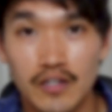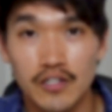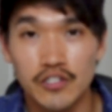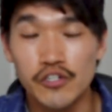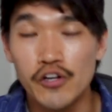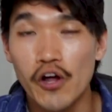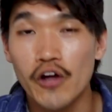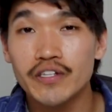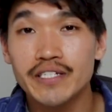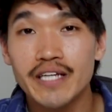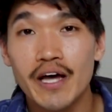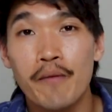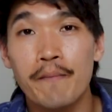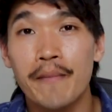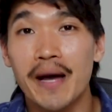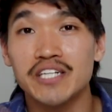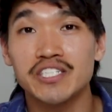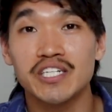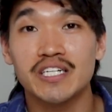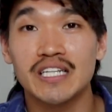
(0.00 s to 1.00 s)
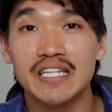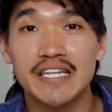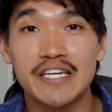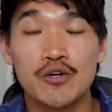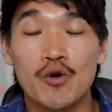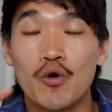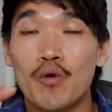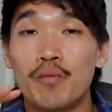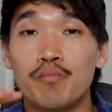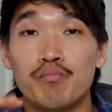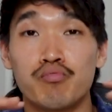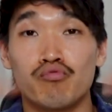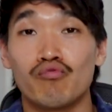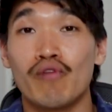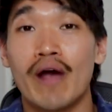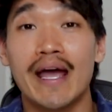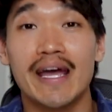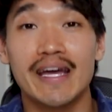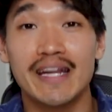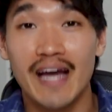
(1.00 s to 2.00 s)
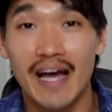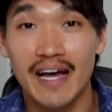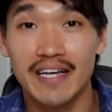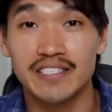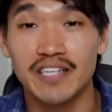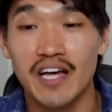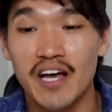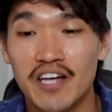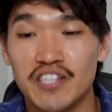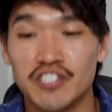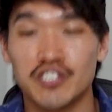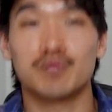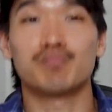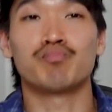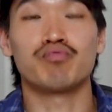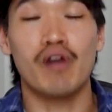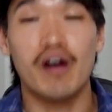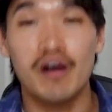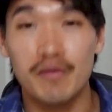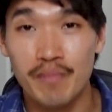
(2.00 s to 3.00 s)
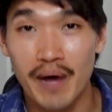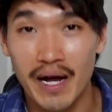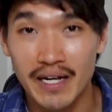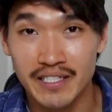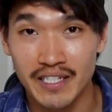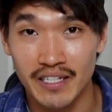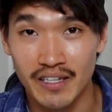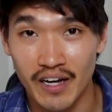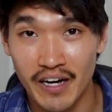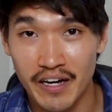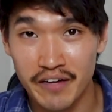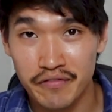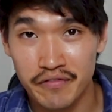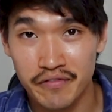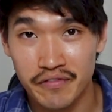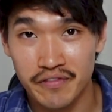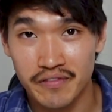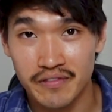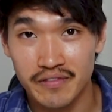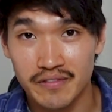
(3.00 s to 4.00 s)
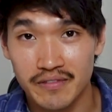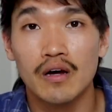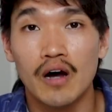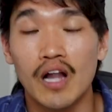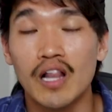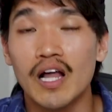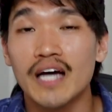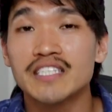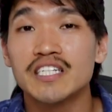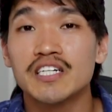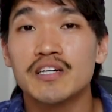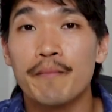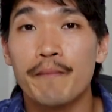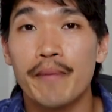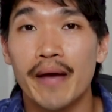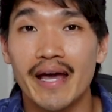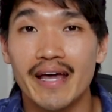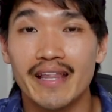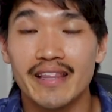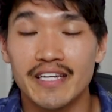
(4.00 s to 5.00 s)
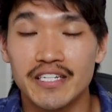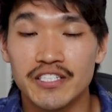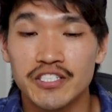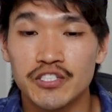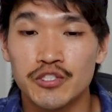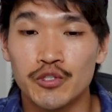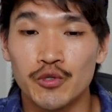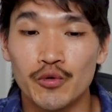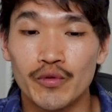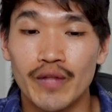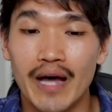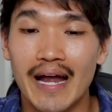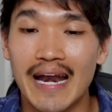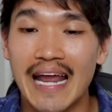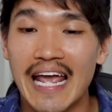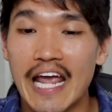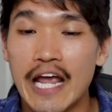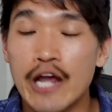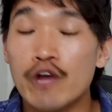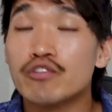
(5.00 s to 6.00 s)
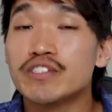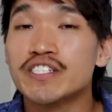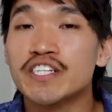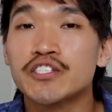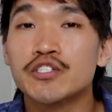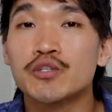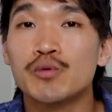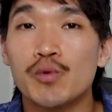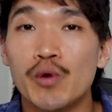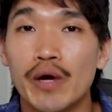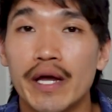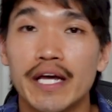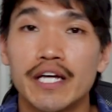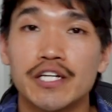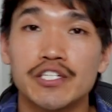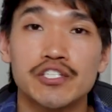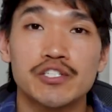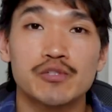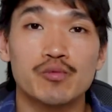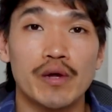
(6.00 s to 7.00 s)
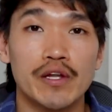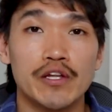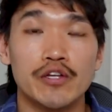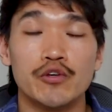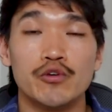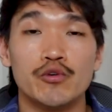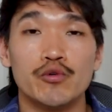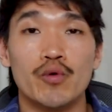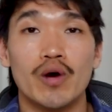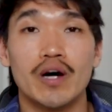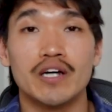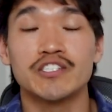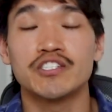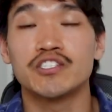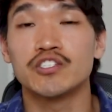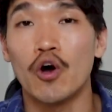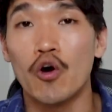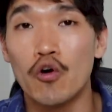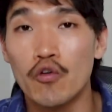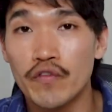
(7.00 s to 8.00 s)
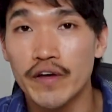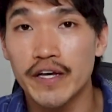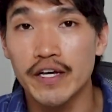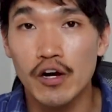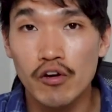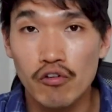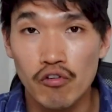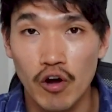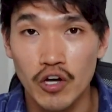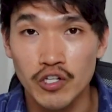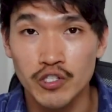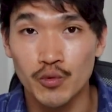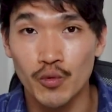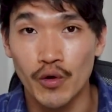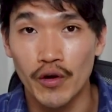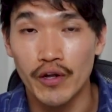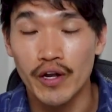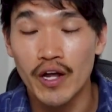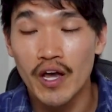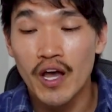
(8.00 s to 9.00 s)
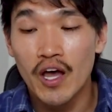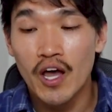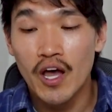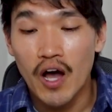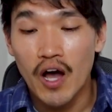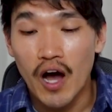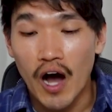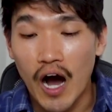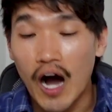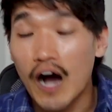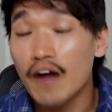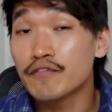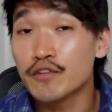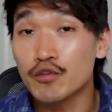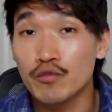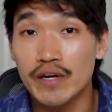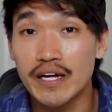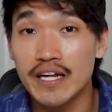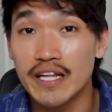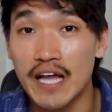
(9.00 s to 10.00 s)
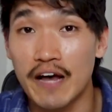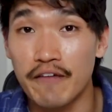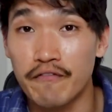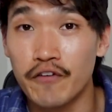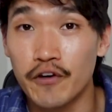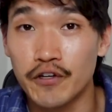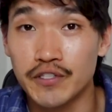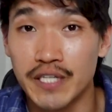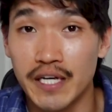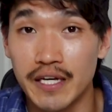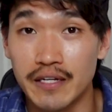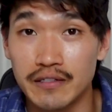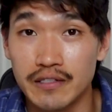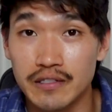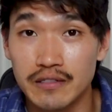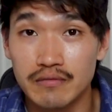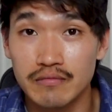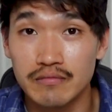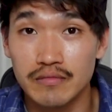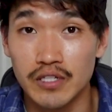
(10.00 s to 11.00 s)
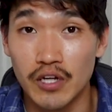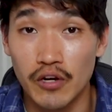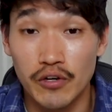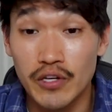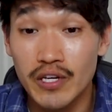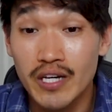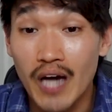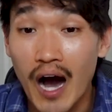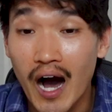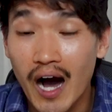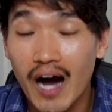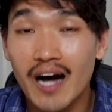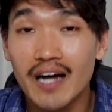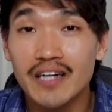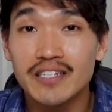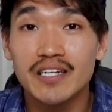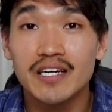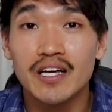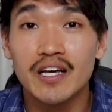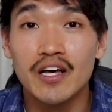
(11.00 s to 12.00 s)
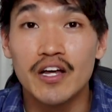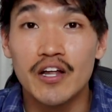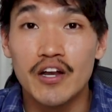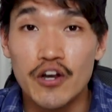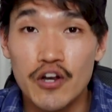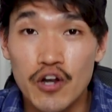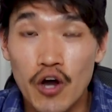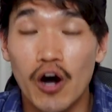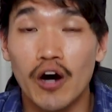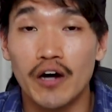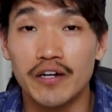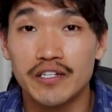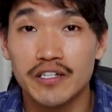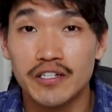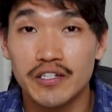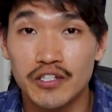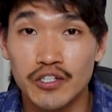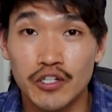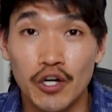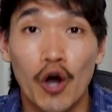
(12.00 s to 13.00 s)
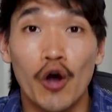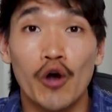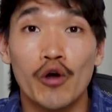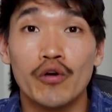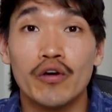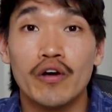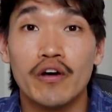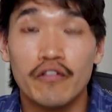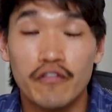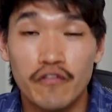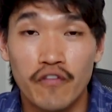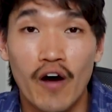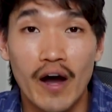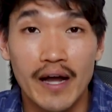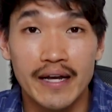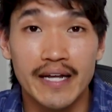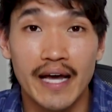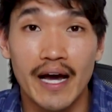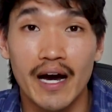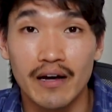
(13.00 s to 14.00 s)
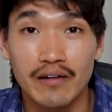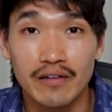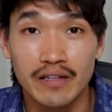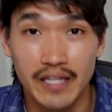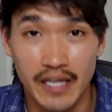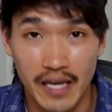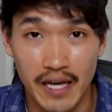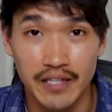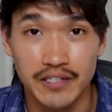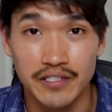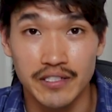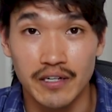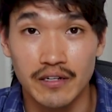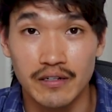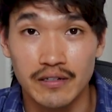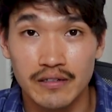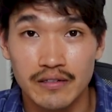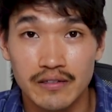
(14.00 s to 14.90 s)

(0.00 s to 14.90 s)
Do you notice how magically your brain has sprung back to life? I like to compare this to that irresistible itch when you are solving a crossword after reading that first hint. You know, you can't not go find out the answer.